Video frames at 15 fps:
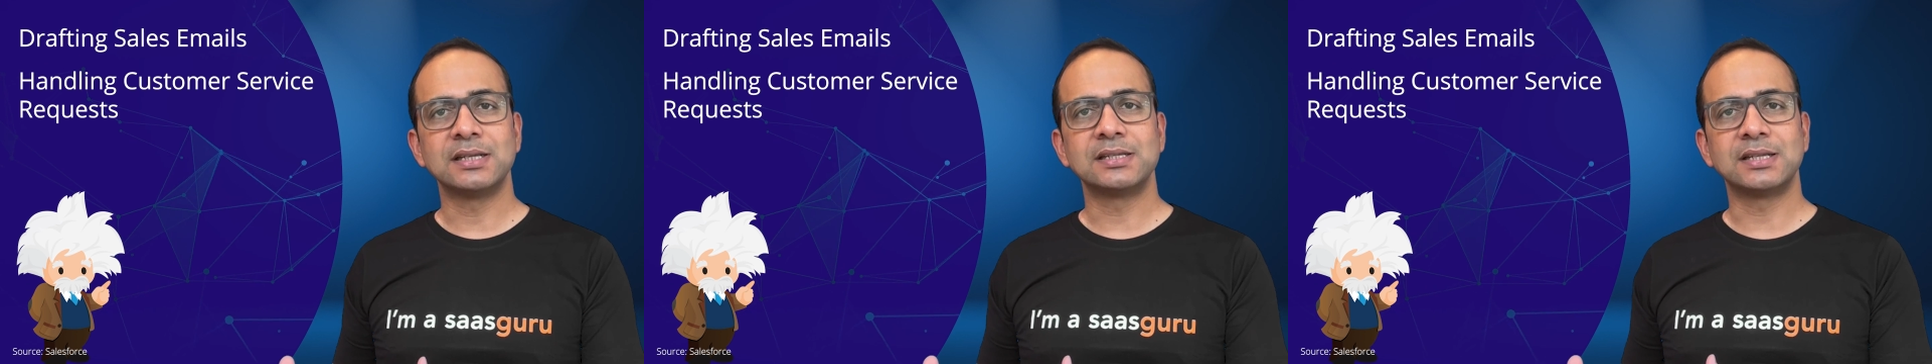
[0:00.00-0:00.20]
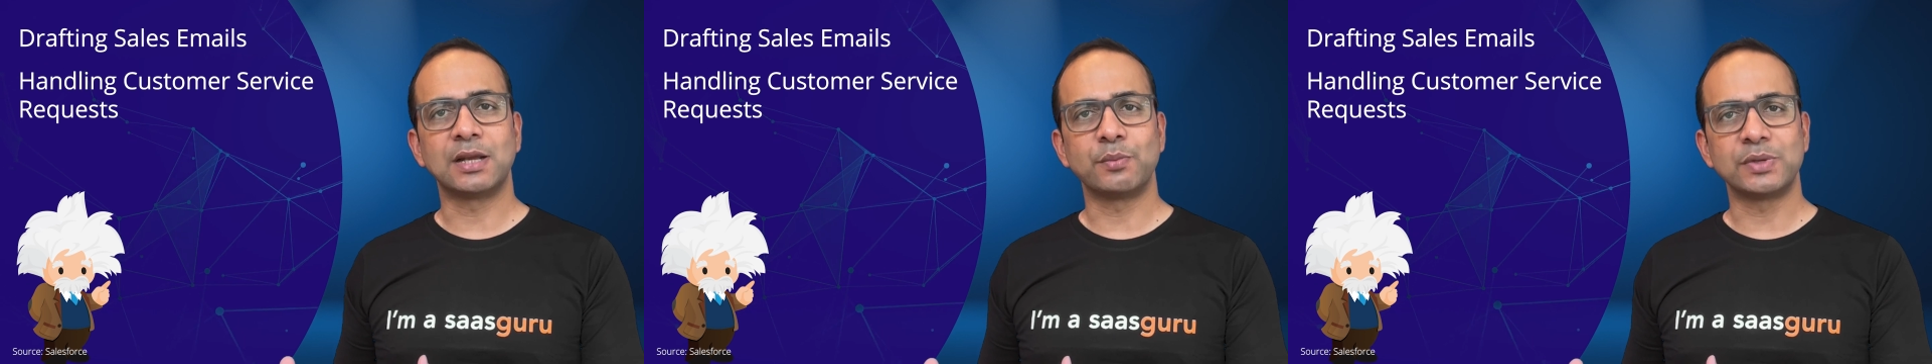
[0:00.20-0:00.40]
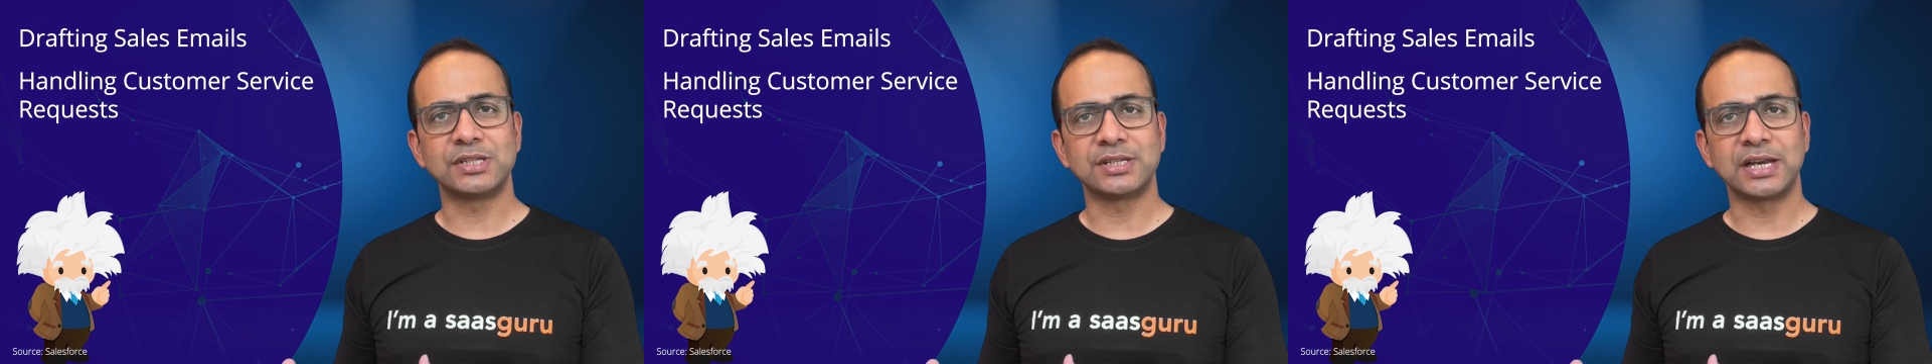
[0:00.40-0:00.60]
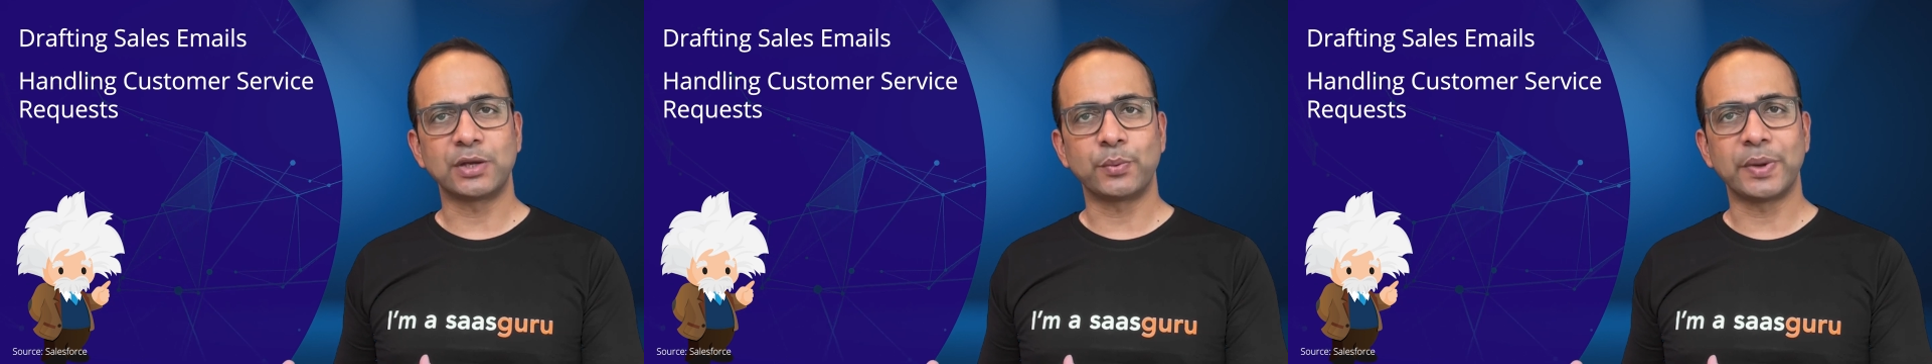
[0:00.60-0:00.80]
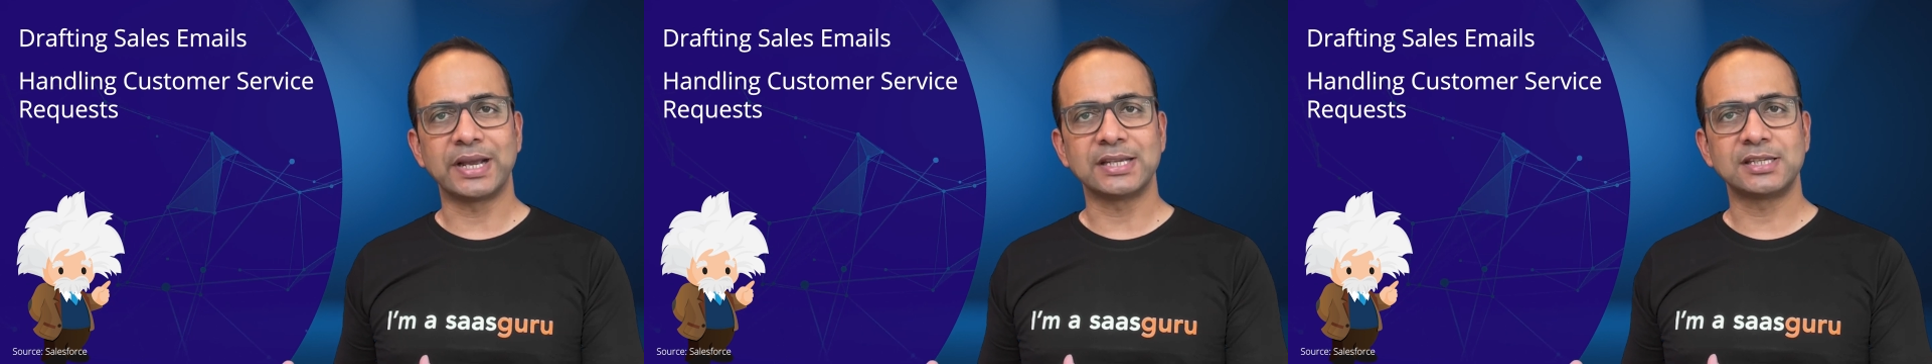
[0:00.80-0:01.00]
service
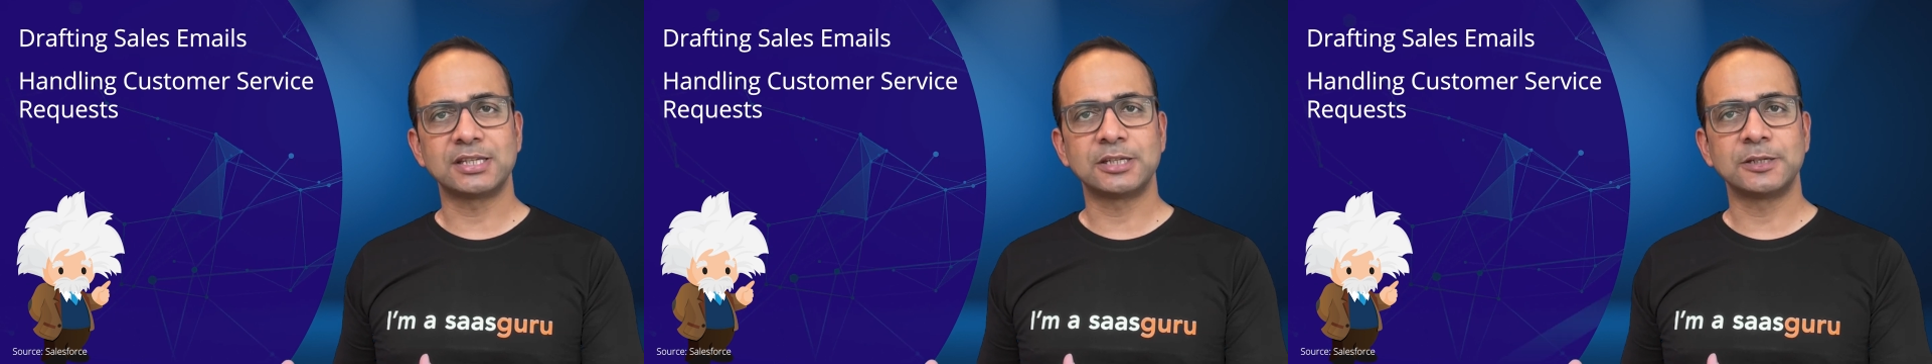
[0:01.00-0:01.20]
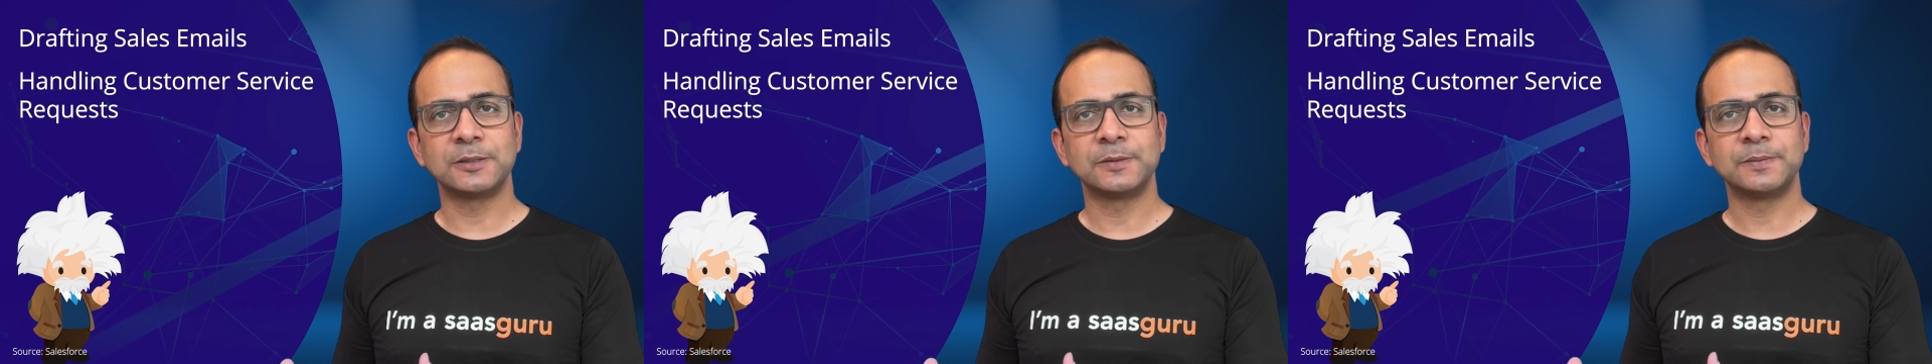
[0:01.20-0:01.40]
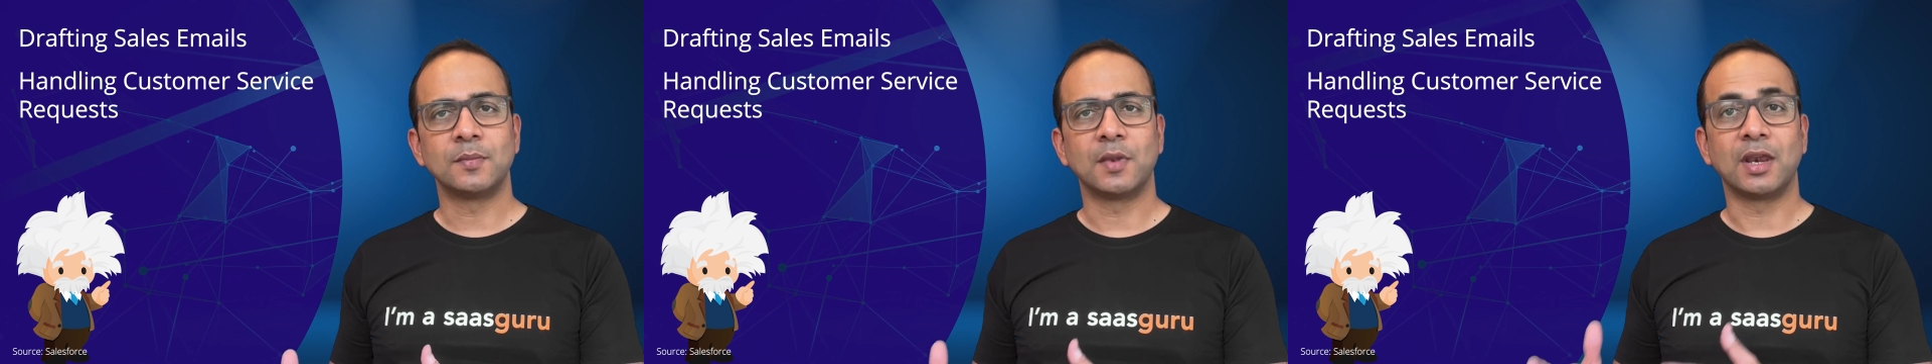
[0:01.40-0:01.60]
requests,